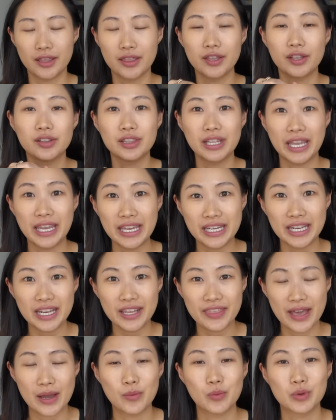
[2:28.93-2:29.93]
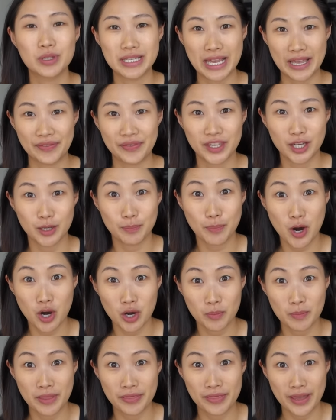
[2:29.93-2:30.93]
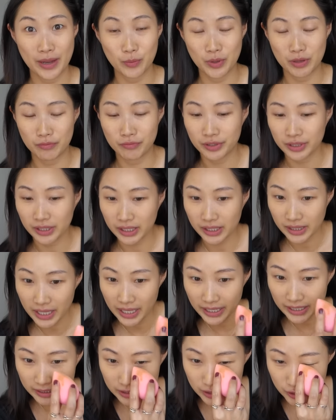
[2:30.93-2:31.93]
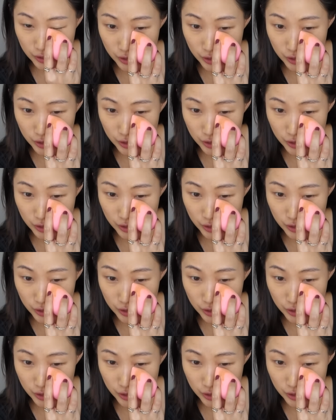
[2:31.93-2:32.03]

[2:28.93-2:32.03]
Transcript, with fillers: the lady that was at the apartment that we really liked,